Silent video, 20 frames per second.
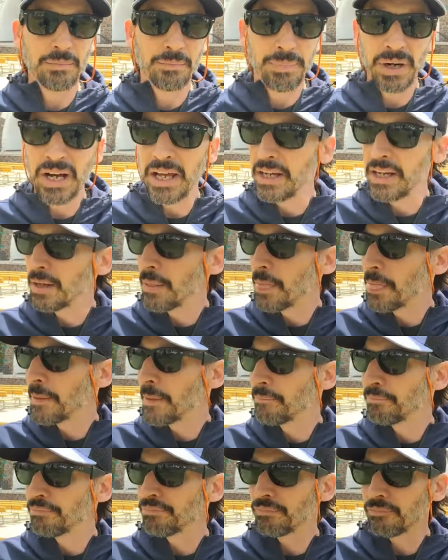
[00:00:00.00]
But
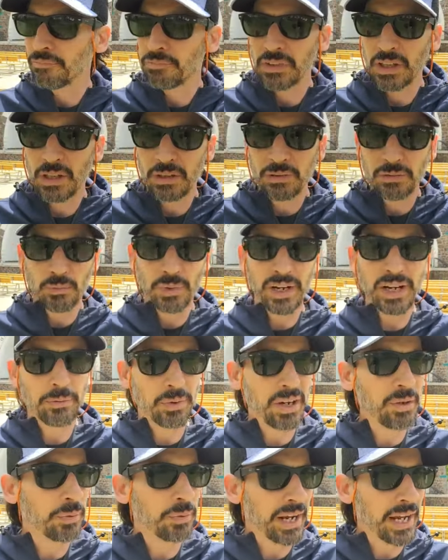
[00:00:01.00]

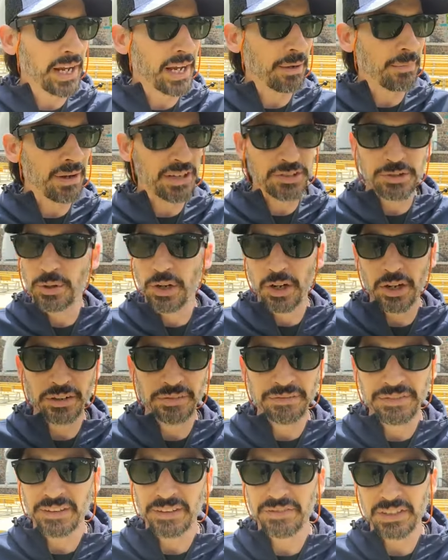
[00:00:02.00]
we ran about
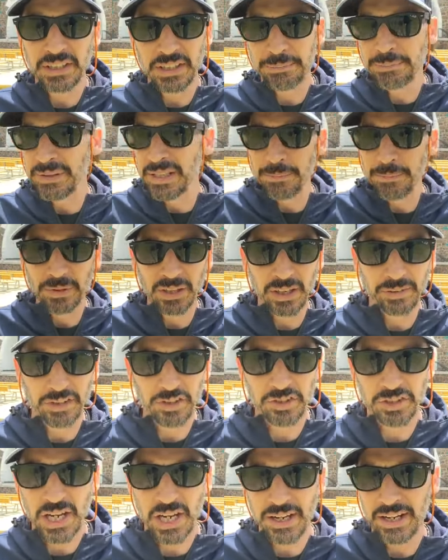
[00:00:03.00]
250 people
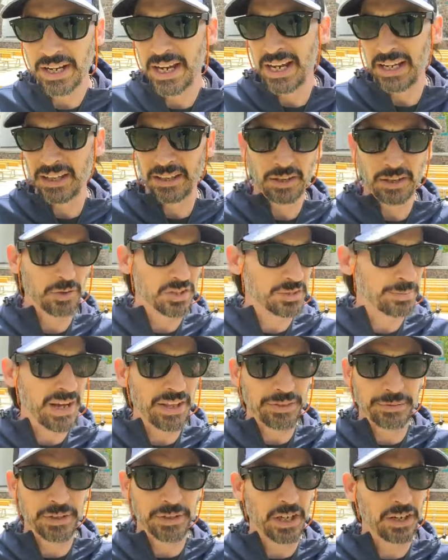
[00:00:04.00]
every Sunday. There was
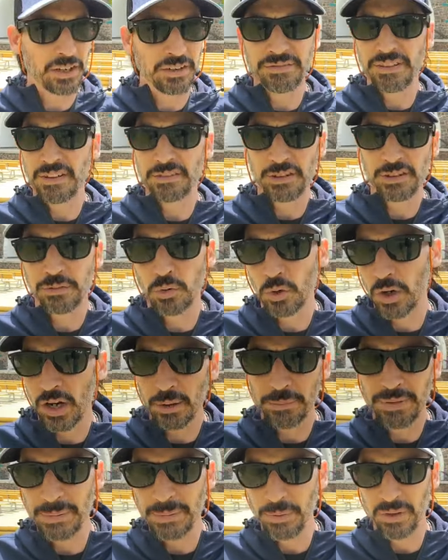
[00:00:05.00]
about 350,
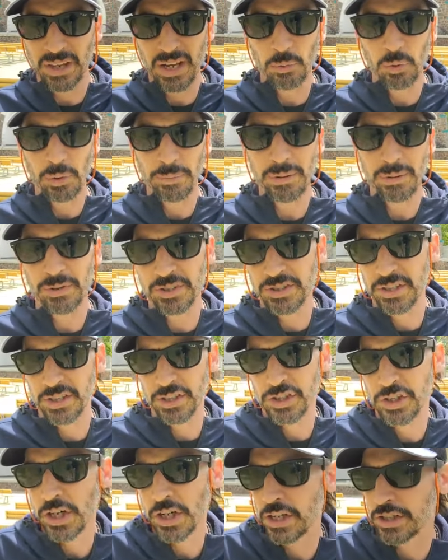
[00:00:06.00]
400 people that were members of
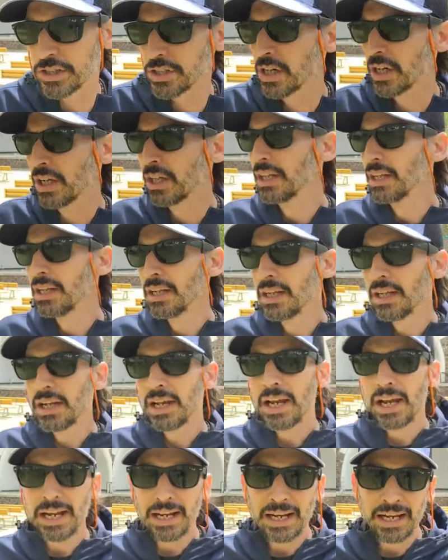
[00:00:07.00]
the church.
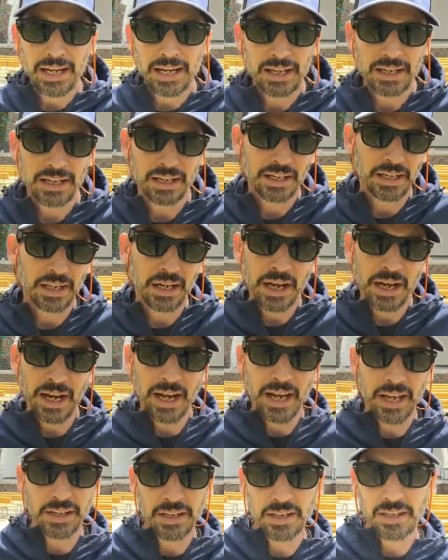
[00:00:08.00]

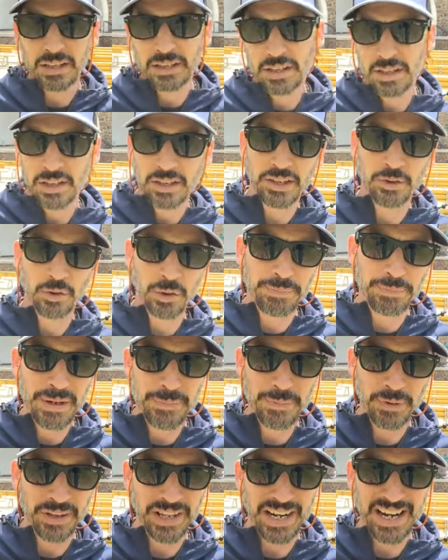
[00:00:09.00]
And there were
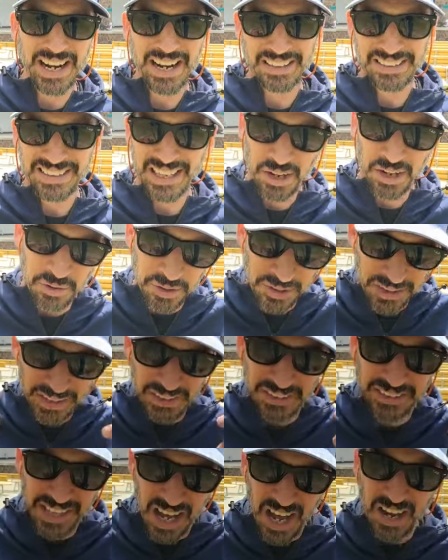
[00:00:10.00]
people that I
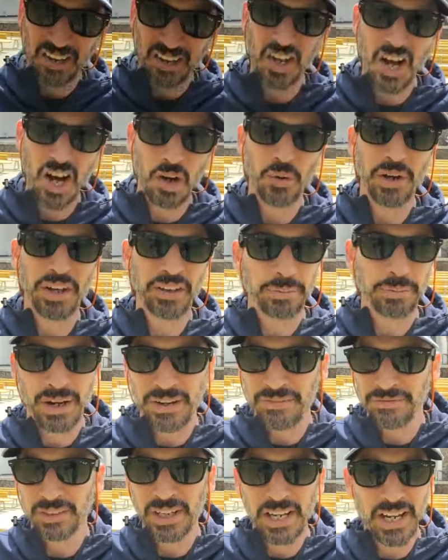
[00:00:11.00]
really got along with,
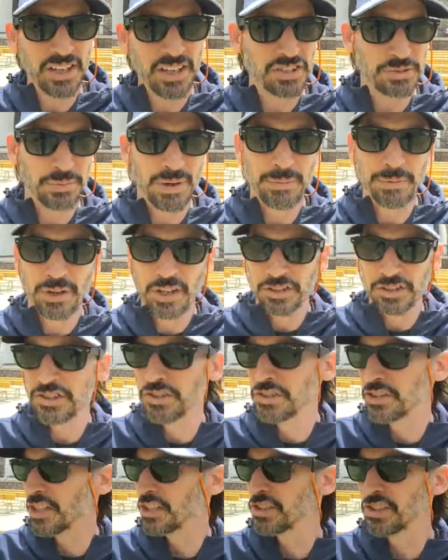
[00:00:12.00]
my friends, my brothers
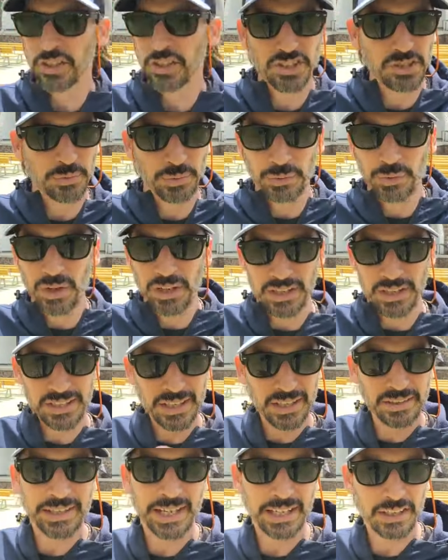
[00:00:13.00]
and sisters, and we went and
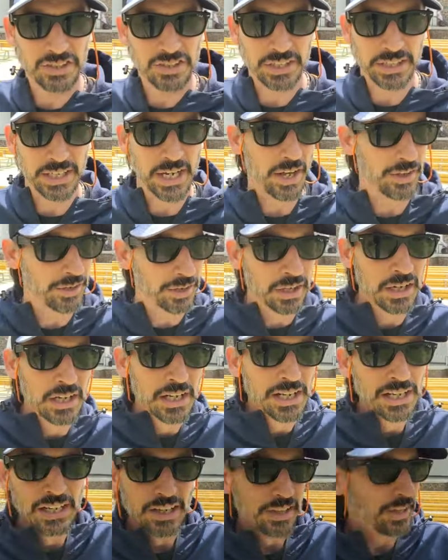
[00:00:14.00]
did things together.
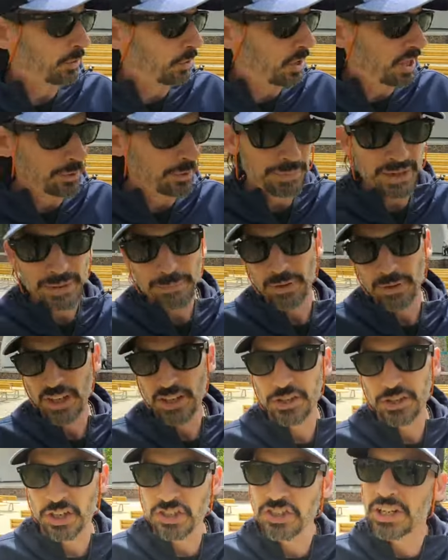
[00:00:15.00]
There were other people in
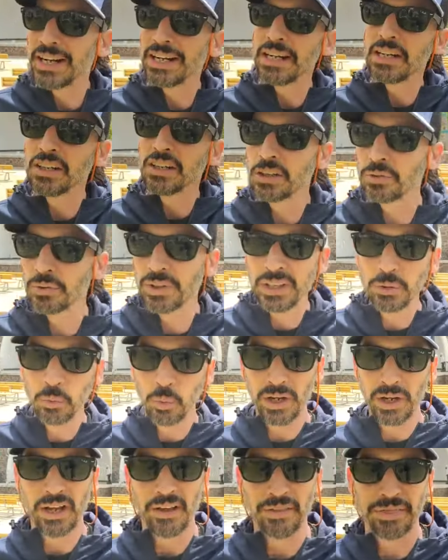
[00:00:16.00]
the church that I didn't agree
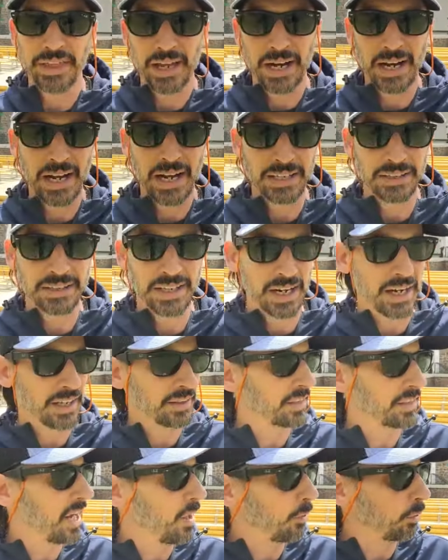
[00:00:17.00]
with, that
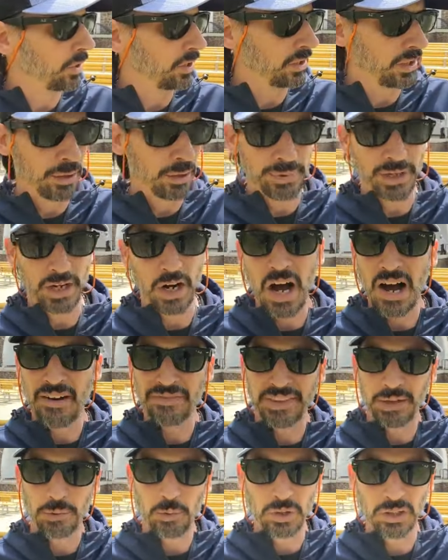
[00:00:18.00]
I thought were a little bit
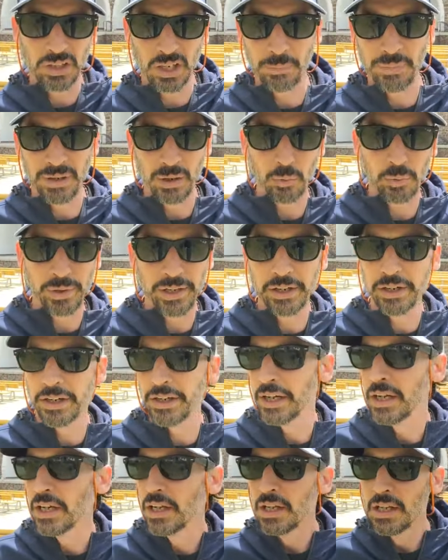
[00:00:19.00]
off, that were a little bit
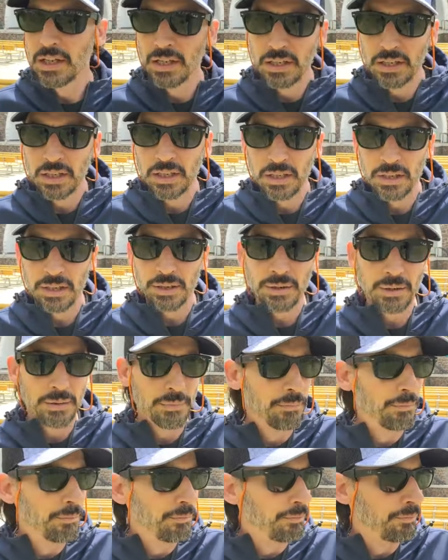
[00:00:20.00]
weird.
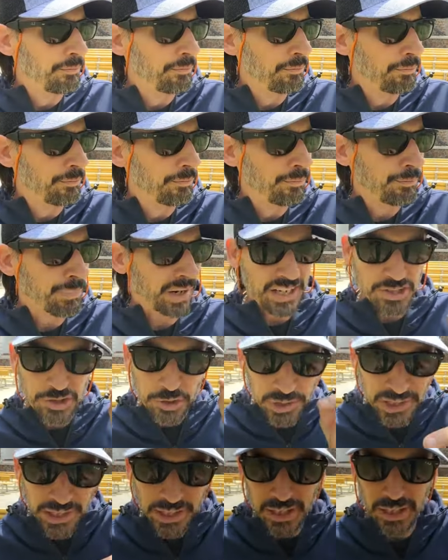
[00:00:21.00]
But I
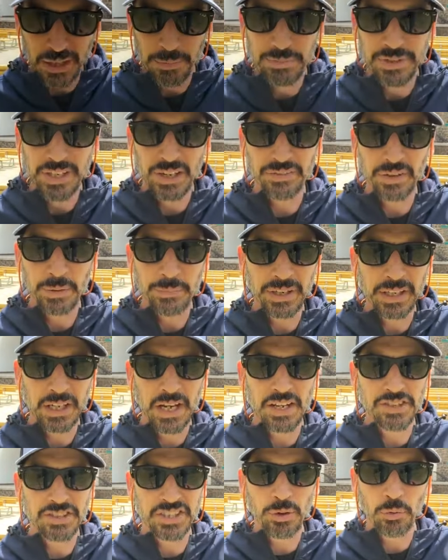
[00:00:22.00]
treated them different
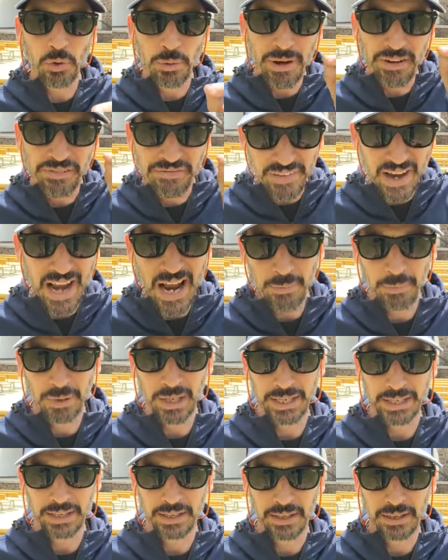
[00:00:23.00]
because they were my
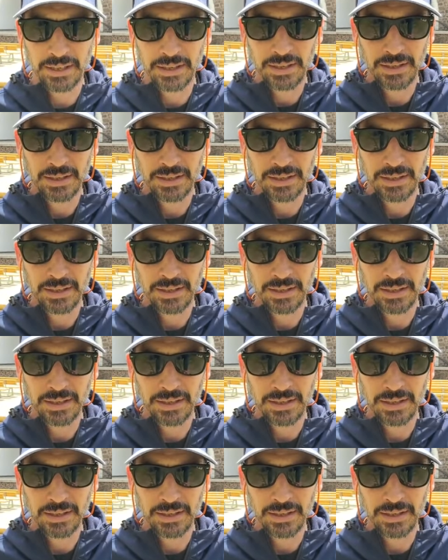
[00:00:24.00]
family.